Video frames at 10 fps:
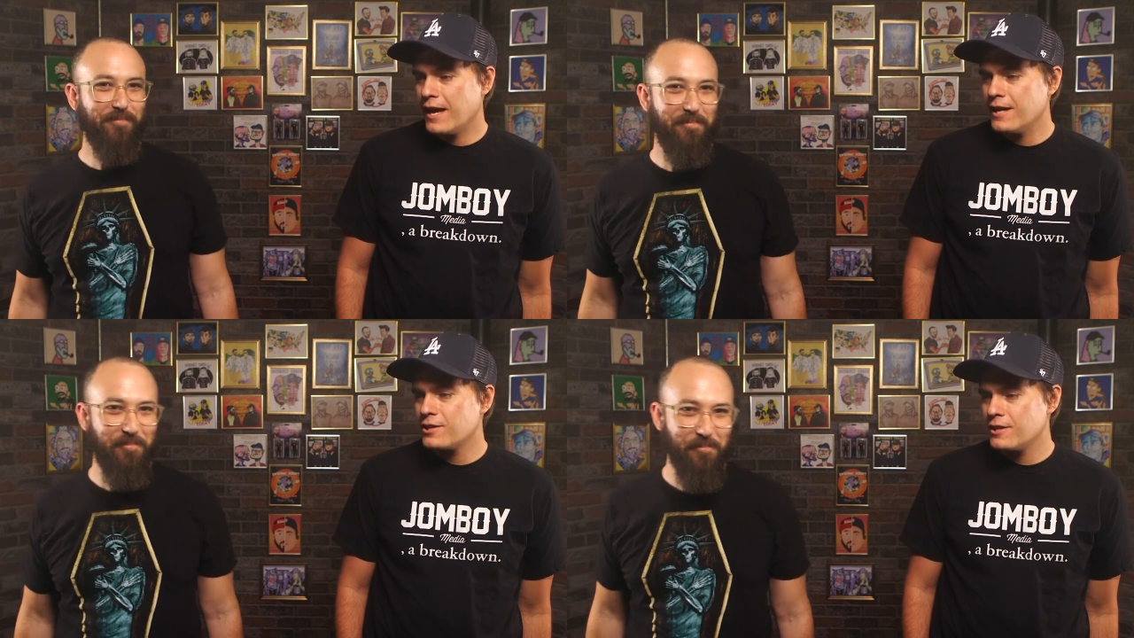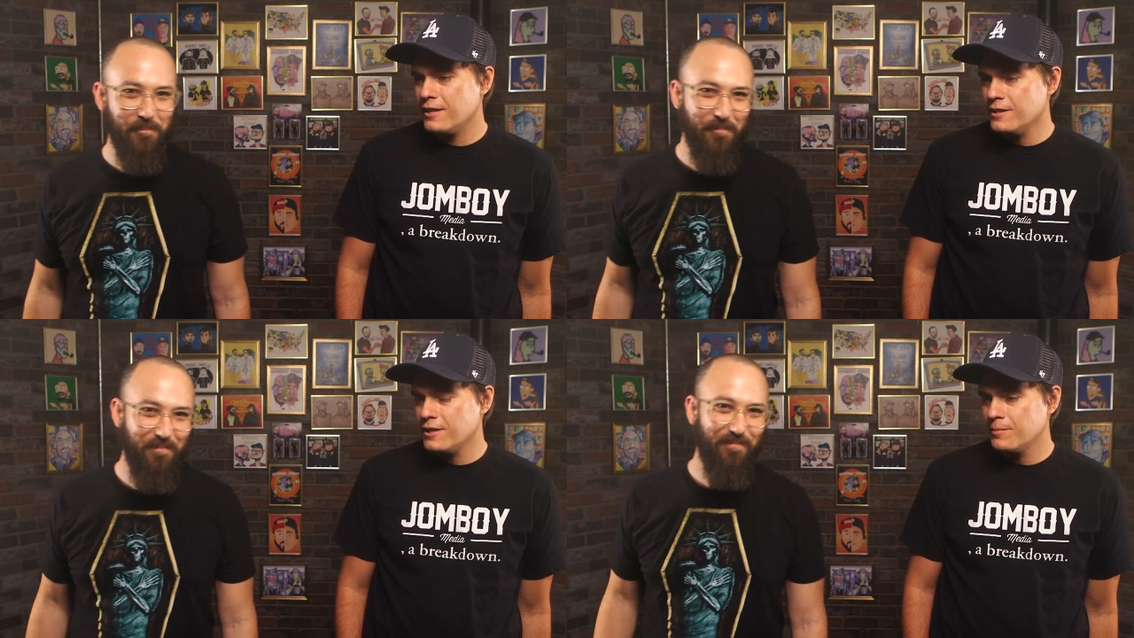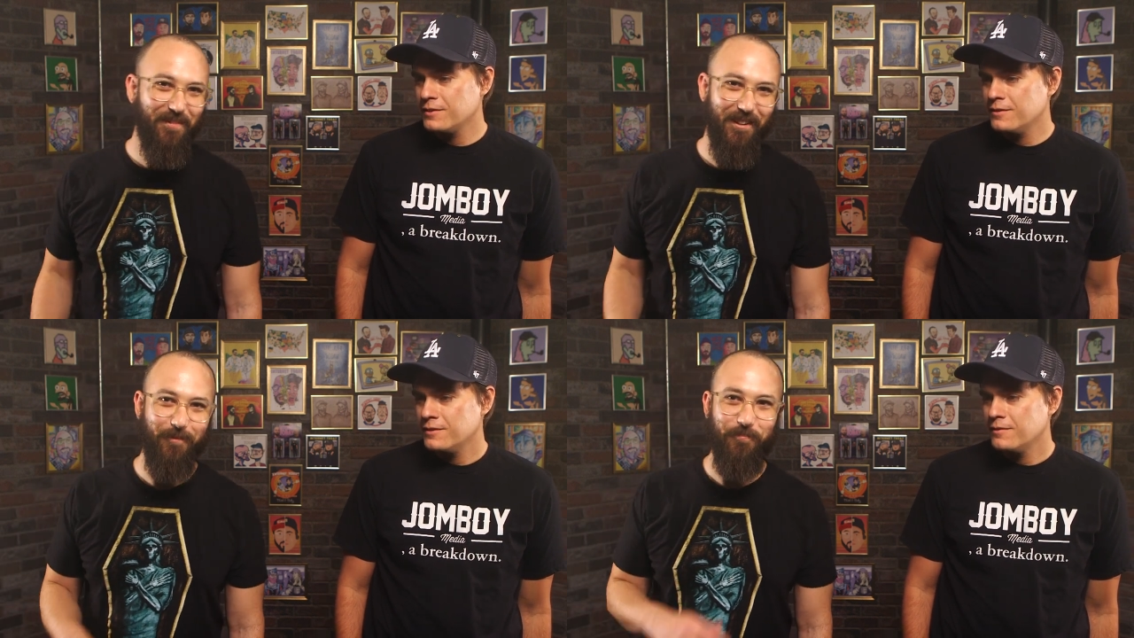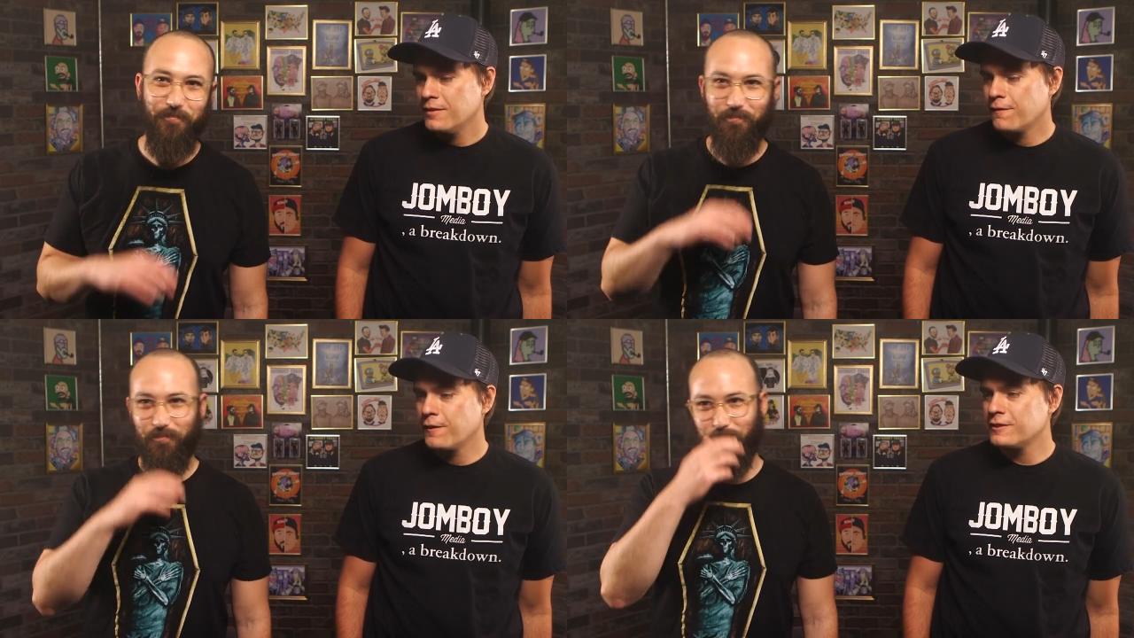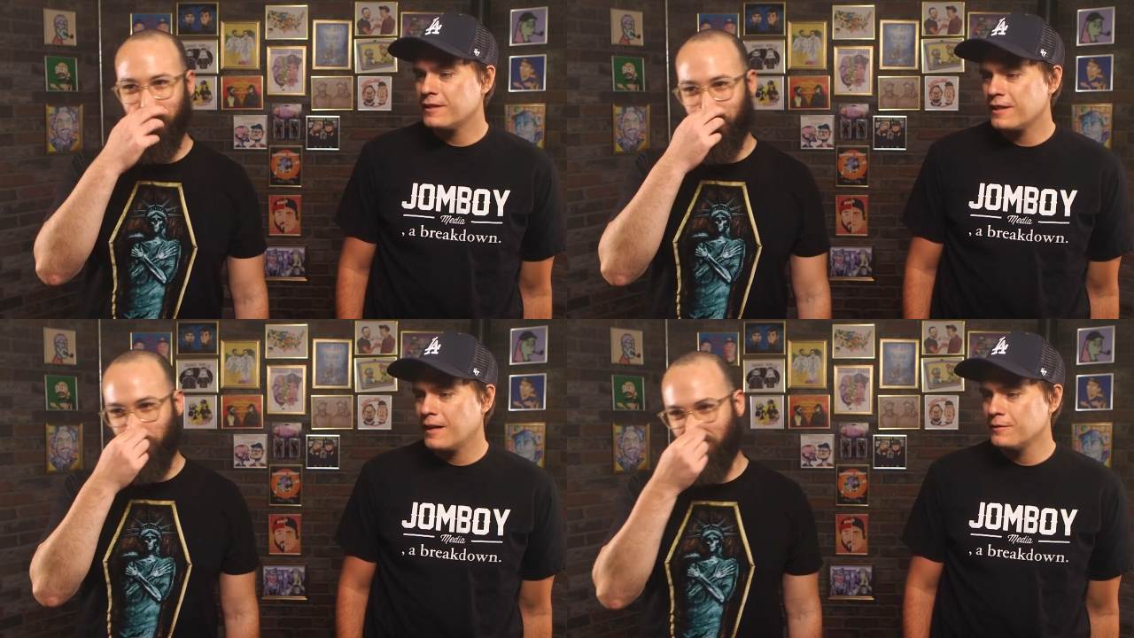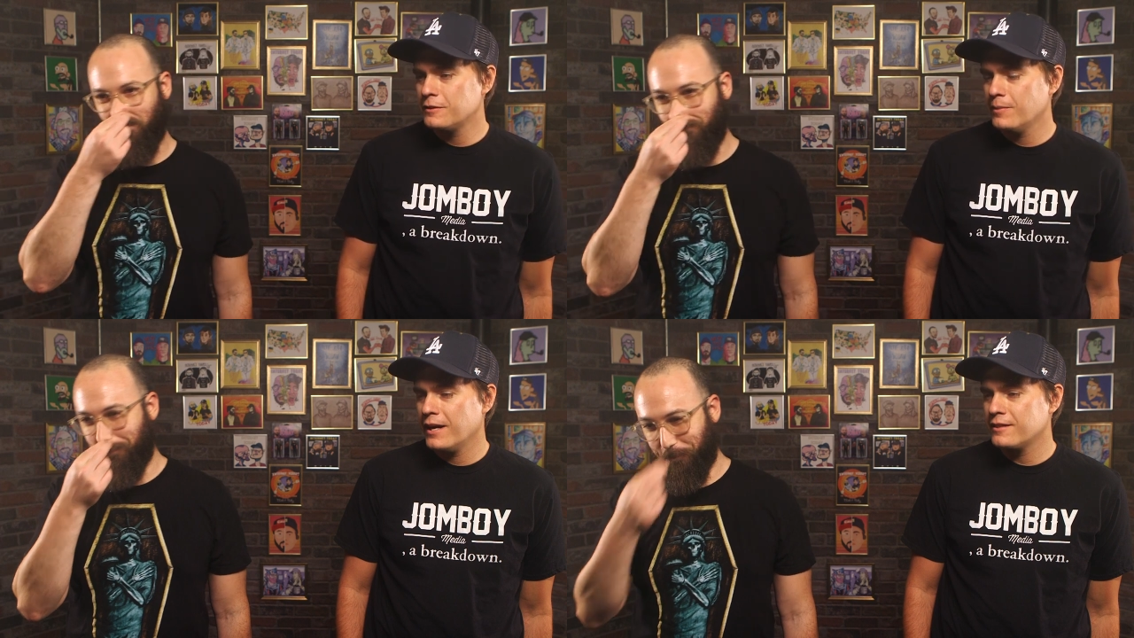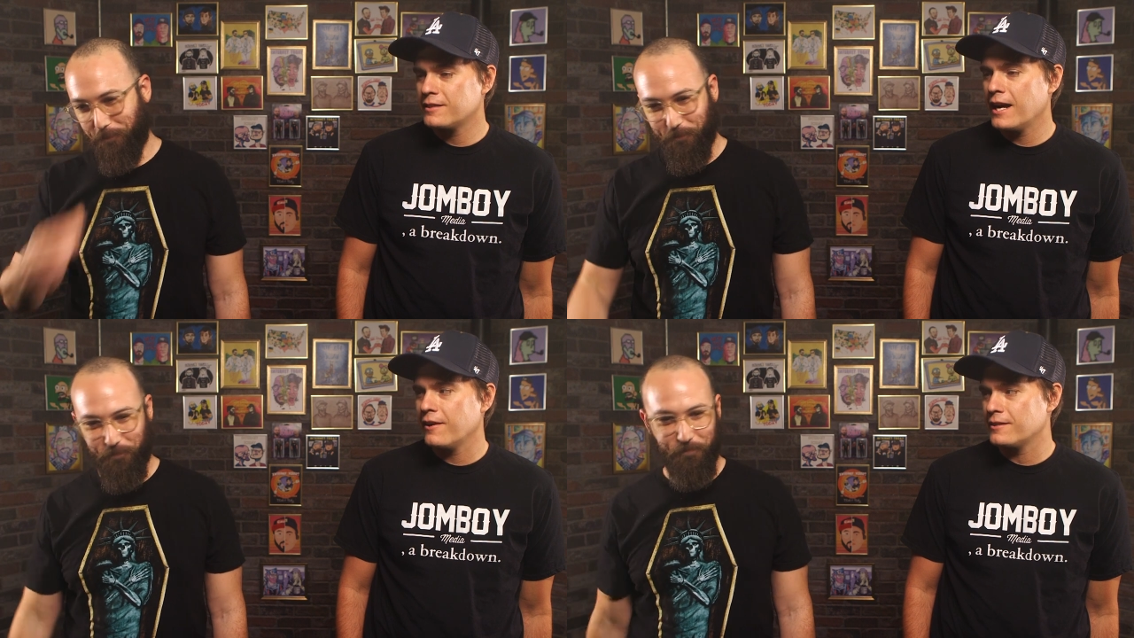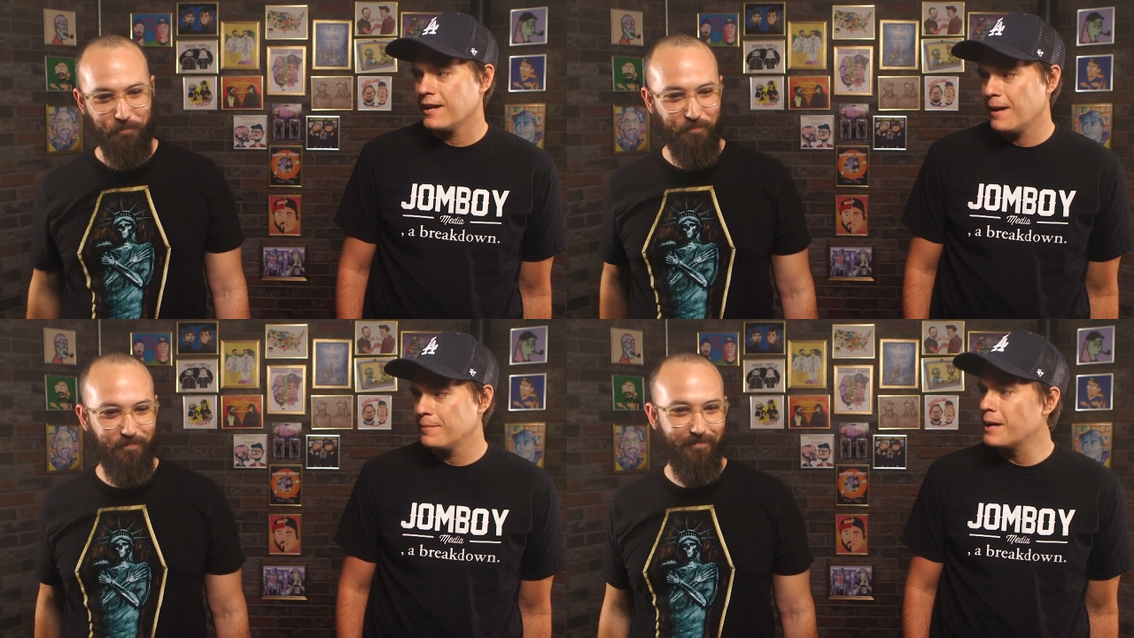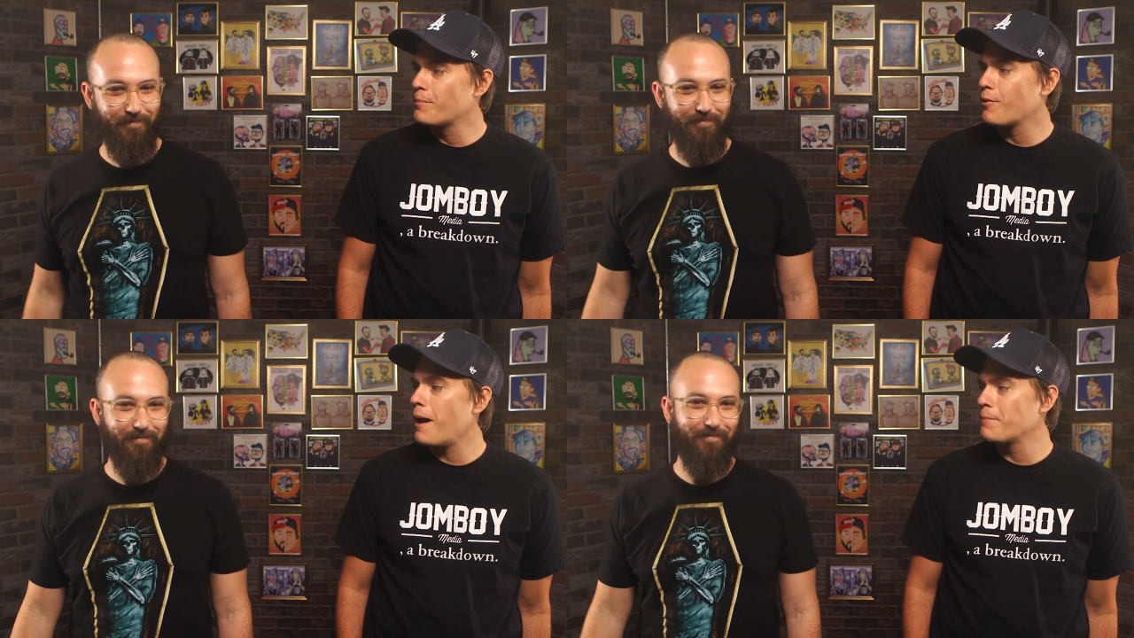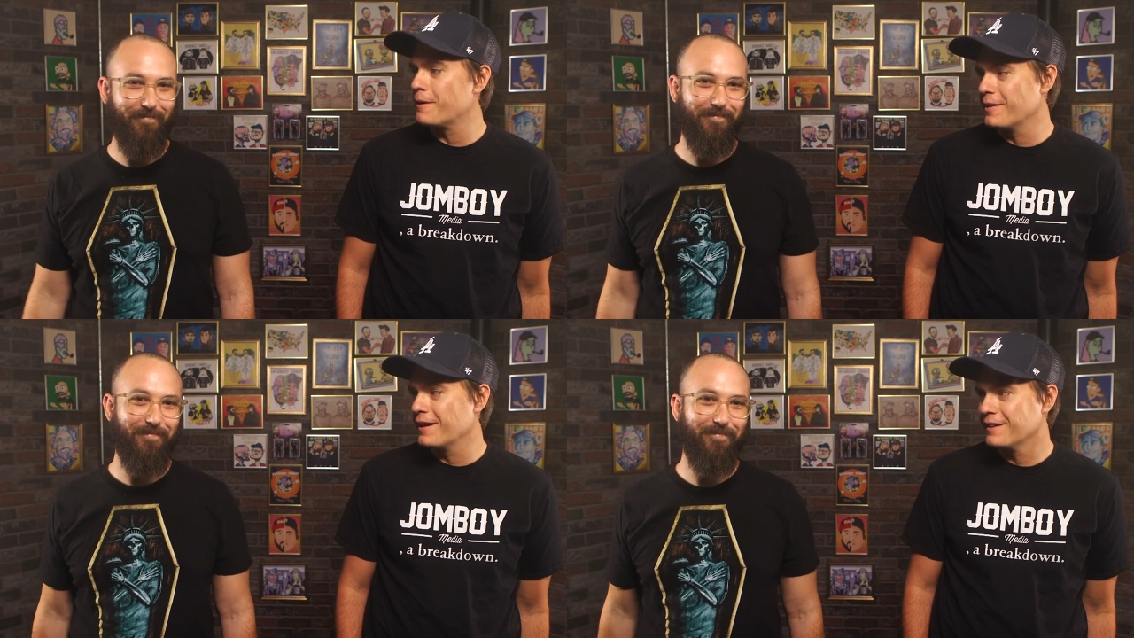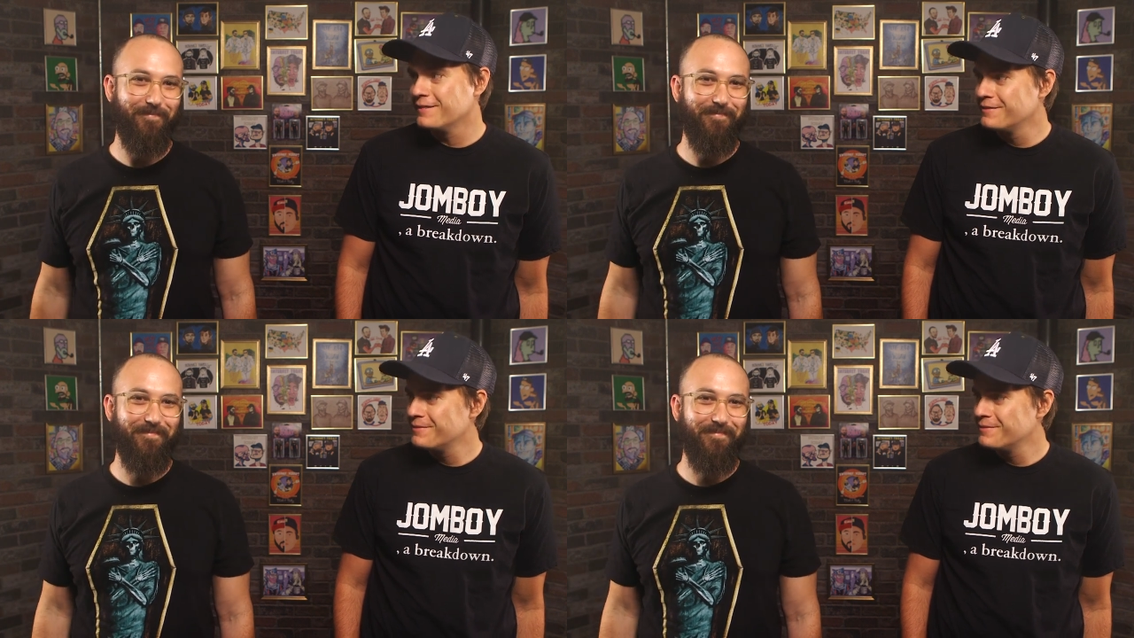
Speaker 1: ancient Egypt, the first thing that comes to mind is Carrot Top, a prop comedian.